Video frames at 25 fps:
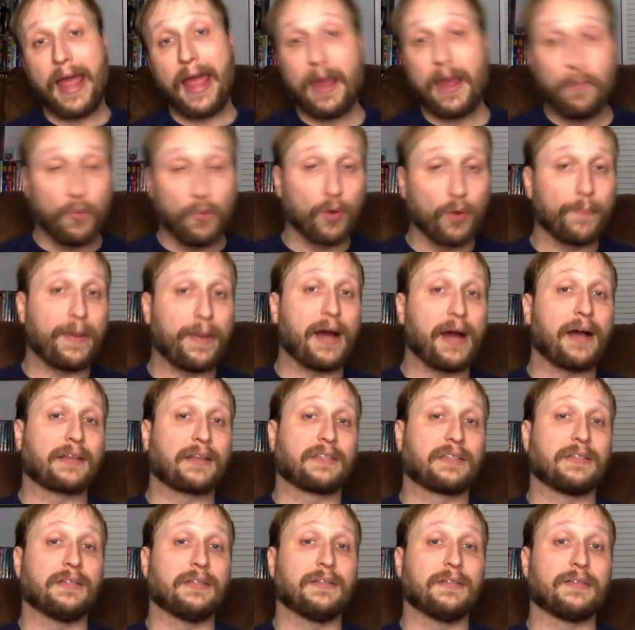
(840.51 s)
add more
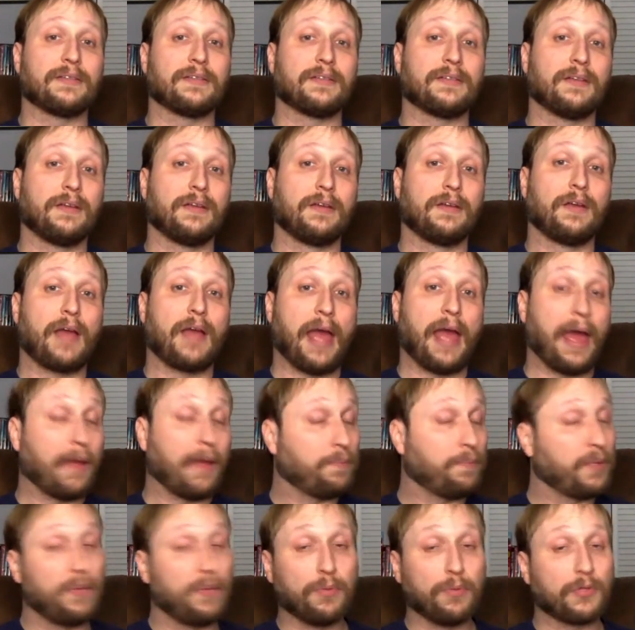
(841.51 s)
boxes
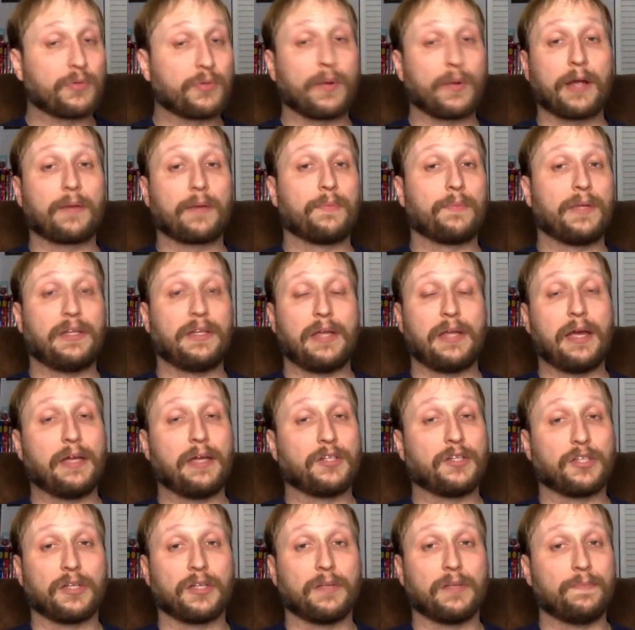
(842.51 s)
at people's
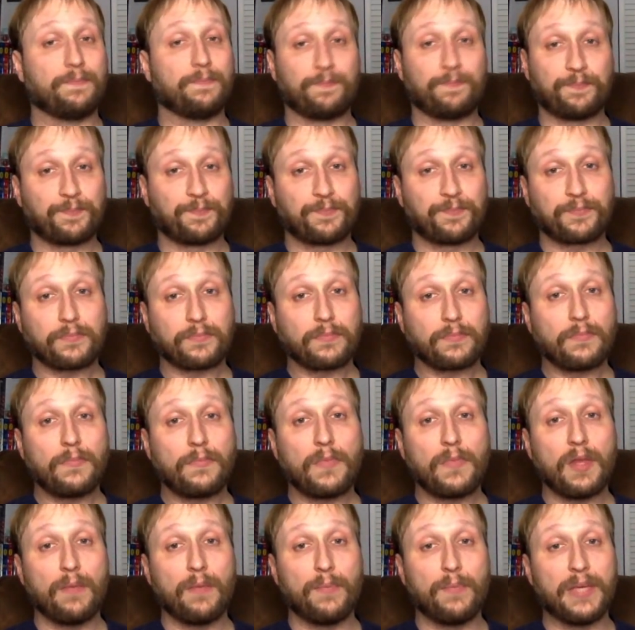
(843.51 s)
recommendation
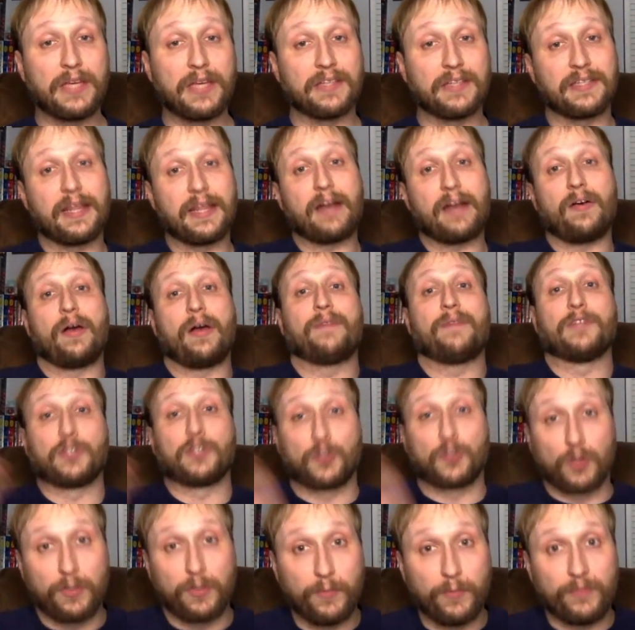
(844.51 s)
because then I'll have a
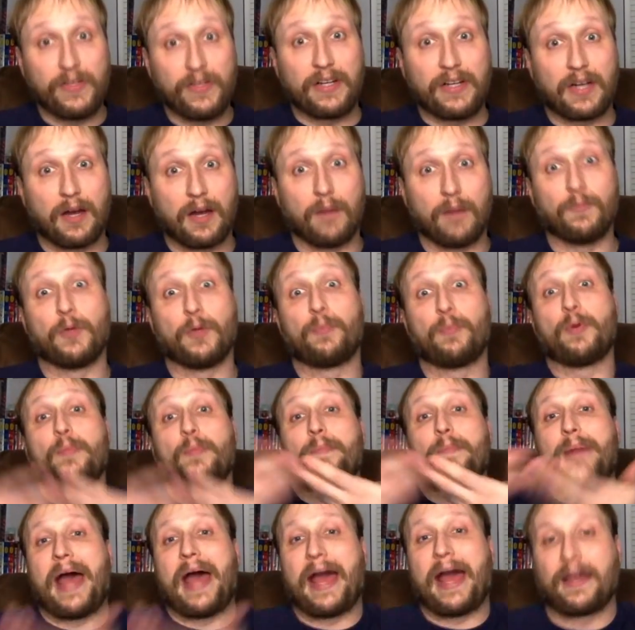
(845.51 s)
stream of income to
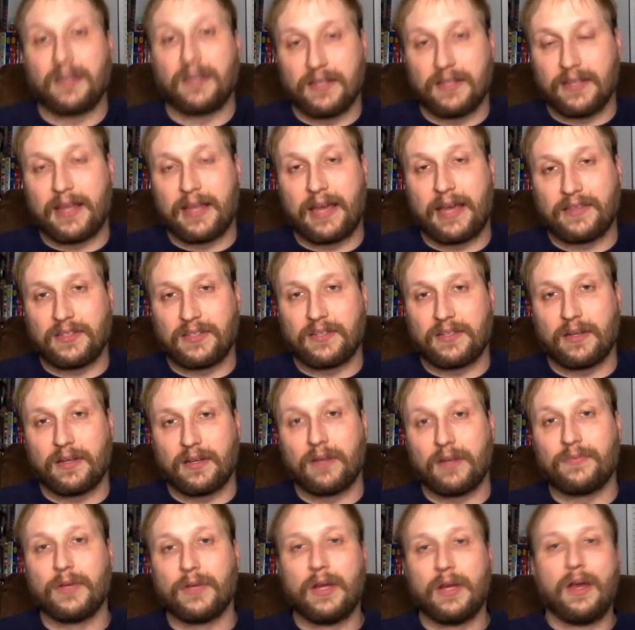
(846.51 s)
put back into that stuff.
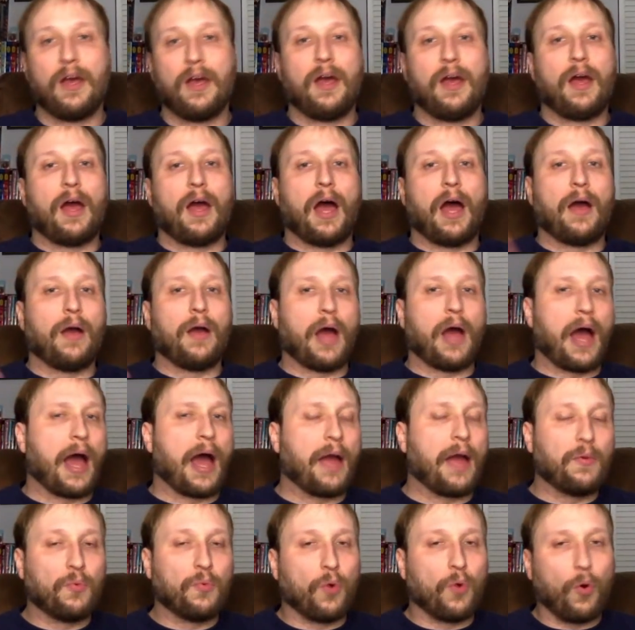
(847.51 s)
I
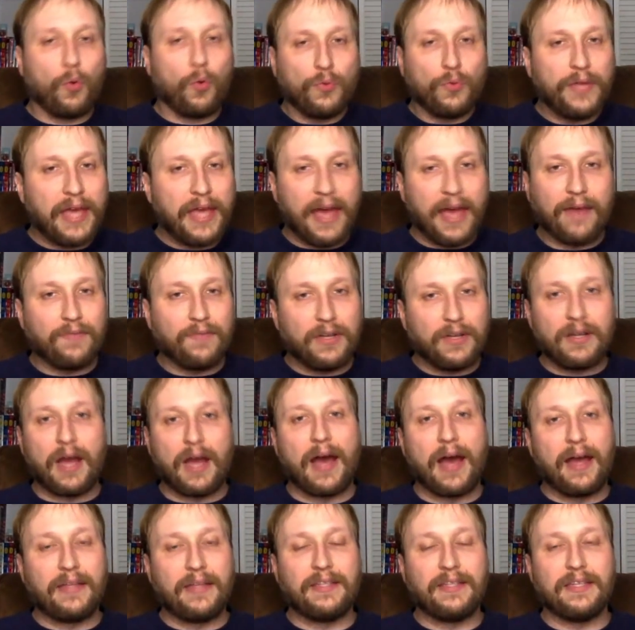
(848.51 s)
only have an
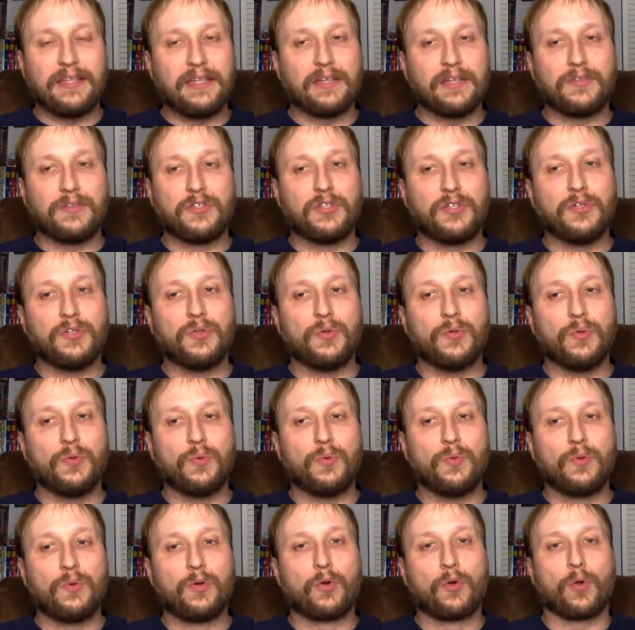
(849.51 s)
idea to
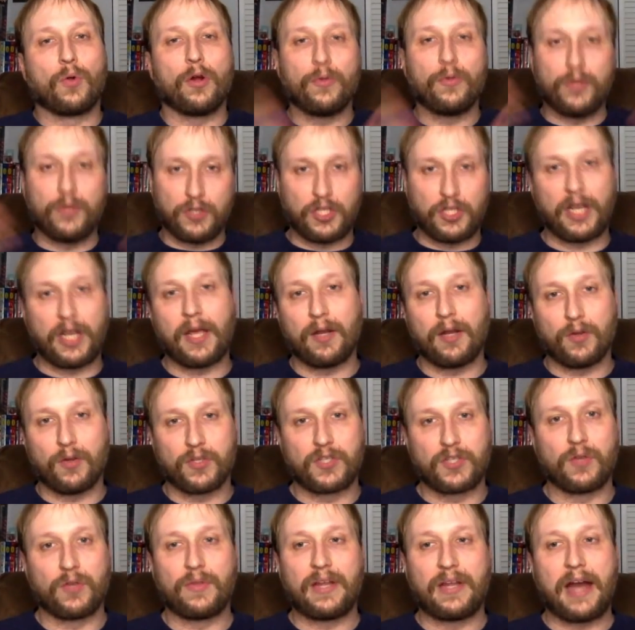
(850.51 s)
grow the channel
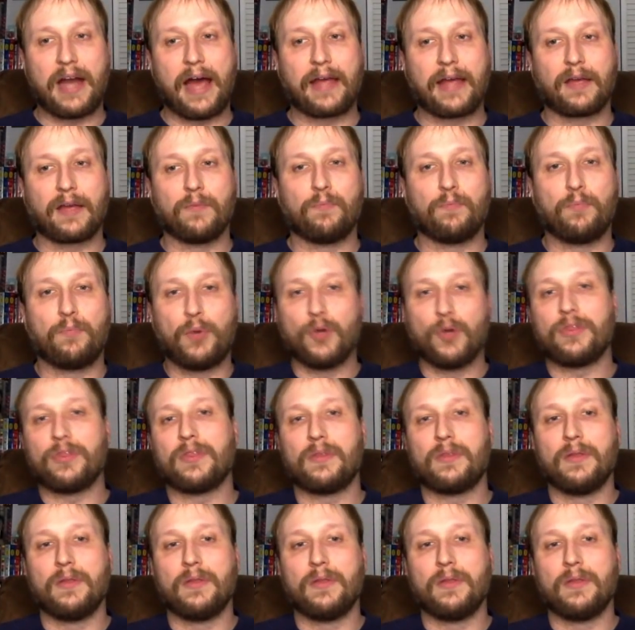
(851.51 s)
so that I can put